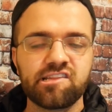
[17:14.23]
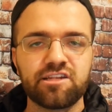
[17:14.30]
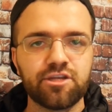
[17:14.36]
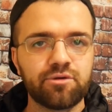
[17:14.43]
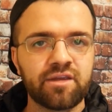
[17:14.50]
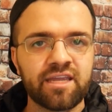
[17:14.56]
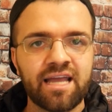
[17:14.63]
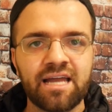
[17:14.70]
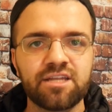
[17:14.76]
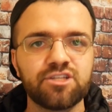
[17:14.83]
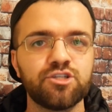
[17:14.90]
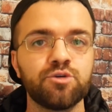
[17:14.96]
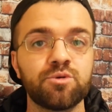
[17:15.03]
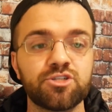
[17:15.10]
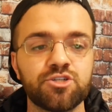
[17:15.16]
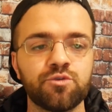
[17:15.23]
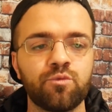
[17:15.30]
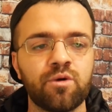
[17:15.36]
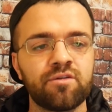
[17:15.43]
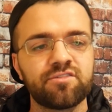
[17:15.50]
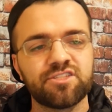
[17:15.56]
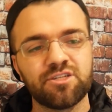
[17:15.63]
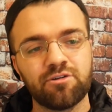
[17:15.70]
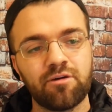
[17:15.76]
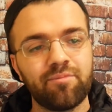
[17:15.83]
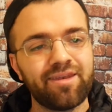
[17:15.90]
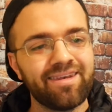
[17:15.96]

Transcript: and you can kind of do what you want to him.